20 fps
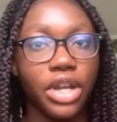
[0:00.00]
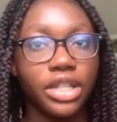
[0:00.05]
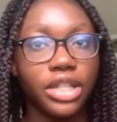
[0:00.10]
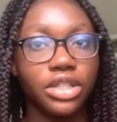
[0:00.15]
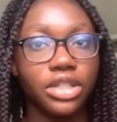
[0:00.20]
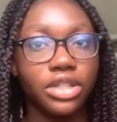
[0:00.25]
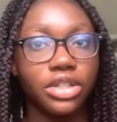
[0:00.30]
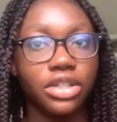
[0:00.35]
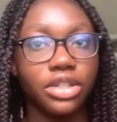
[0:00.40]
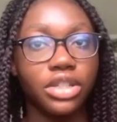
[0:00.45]

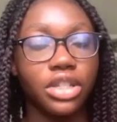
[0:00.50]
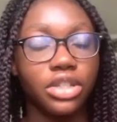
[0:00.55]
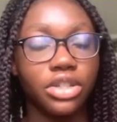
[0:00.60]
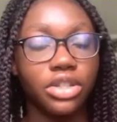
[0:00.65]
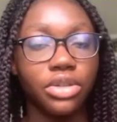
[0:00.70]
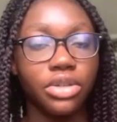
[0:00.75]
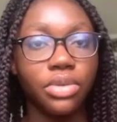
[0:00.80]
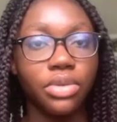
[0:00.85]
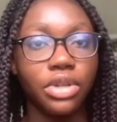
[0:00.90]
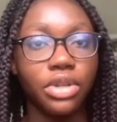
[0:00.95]
answers
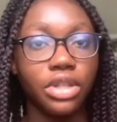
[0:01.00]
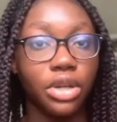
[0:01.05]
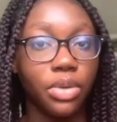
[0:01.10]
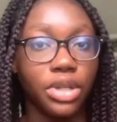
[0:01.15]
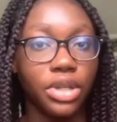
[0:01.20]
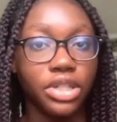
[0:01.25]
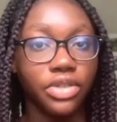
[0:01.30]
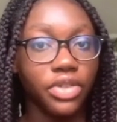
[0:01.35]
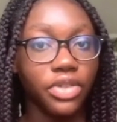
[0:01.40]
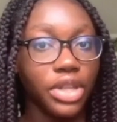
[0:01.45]
to the
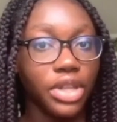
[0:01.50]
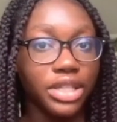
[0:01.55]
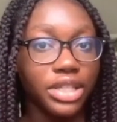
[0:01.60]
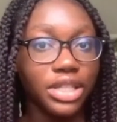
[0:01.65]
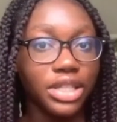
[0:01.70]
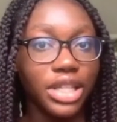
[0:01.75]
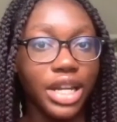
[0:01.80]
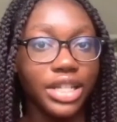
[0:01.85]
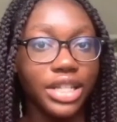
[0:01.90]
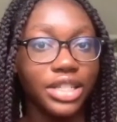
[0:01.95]
question of the lesson
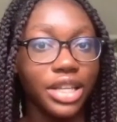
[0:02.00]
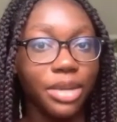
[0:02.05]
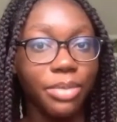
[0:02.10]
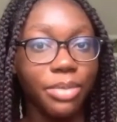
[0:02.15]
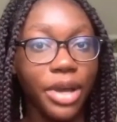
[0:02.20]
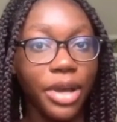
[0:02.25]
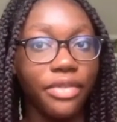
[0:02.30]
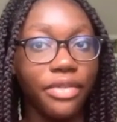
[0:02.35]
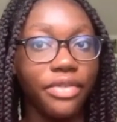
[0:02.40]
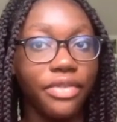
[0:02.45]
that I said
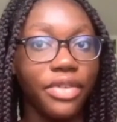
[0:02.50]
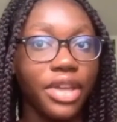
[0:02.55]
above.